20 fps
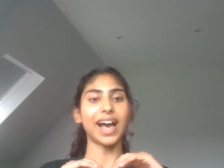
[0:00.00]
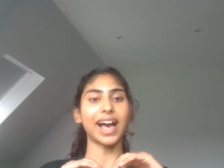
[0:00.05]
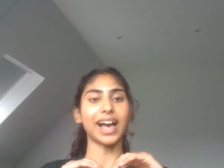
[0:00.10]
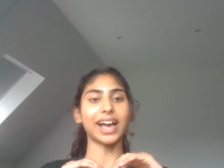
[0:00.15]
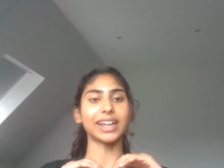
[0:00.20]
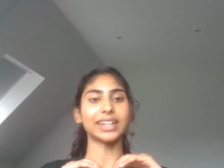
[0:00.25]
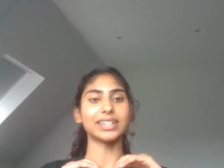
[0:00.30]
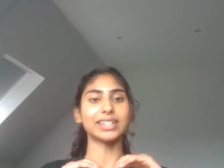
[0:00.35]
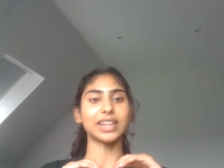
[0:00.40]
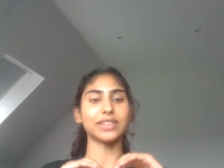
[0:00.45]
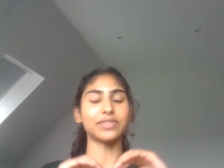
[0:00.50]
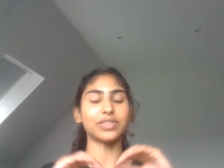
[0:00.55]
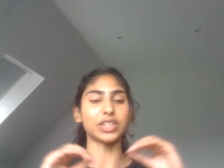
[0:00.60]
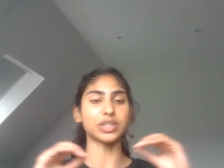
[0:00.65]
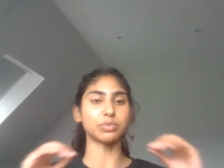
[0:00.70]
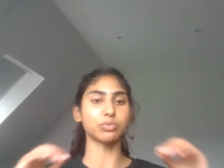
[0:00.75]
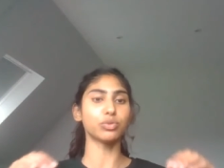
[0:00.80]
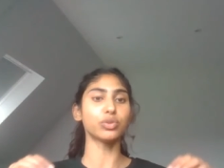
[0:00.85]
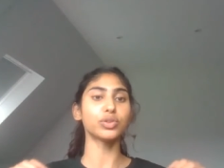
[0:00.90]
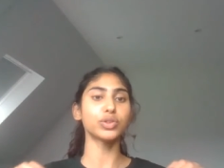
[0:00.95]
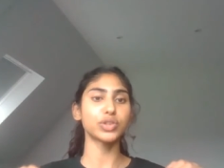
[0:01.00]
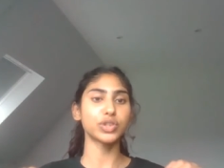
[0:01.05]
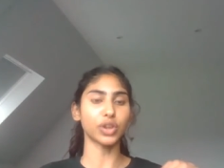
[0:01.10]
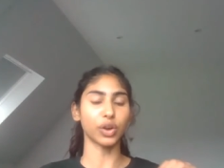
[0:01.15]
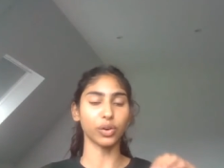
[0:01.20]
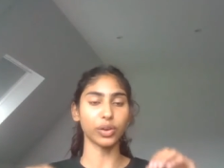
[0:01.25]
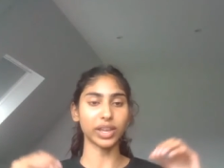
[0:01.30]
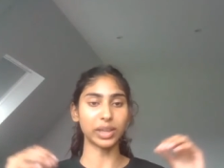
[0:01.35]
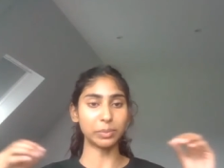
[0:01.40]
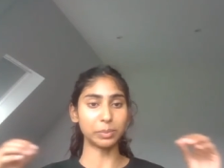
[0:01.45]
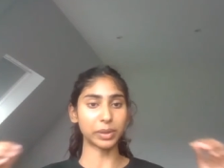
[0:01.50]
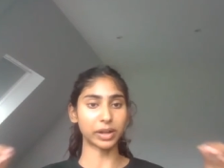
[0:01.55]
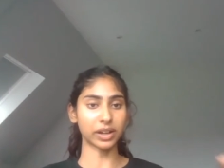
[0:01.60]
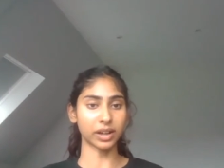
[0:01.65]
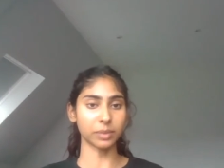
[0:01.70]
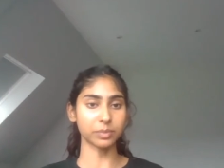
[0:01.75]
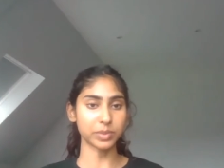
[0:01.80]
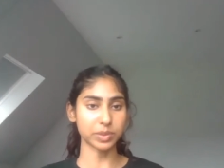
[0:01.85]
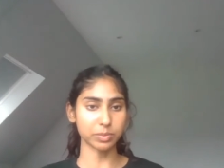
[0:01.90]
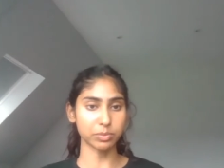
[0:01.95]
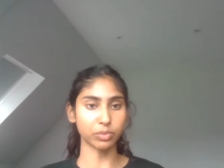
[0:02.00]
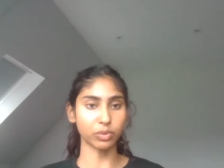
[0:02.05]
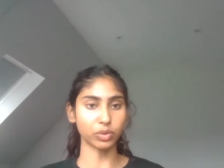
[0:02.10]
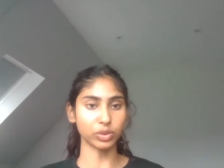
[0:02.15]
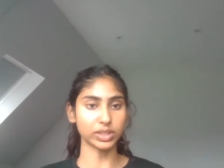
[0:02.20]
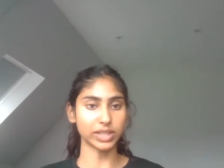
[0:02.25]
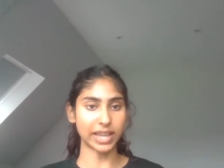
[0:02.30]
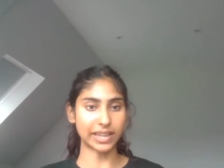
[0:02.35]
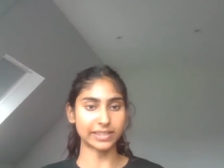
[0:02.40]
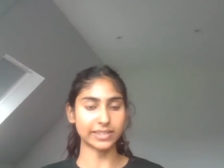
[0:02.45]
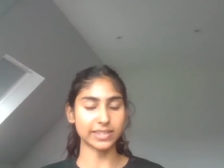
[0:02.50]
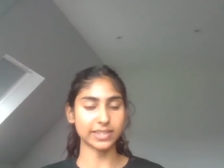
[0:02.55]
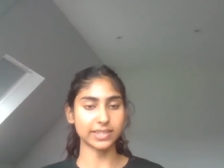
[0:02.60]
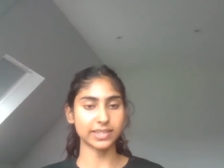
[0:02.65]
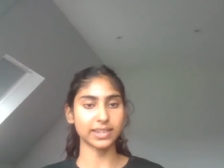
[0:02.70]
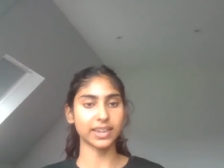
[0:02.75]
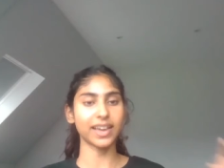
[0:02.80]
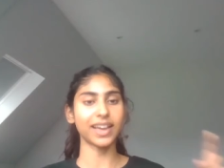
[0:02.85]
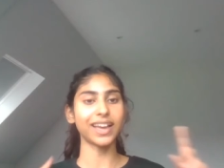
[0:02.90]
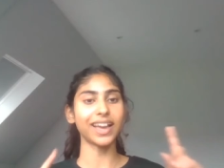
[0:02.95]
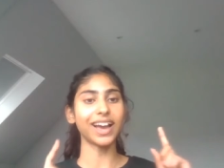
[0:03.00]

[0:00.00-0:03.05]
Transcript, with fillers: and if there's more salt, it becomes more dense.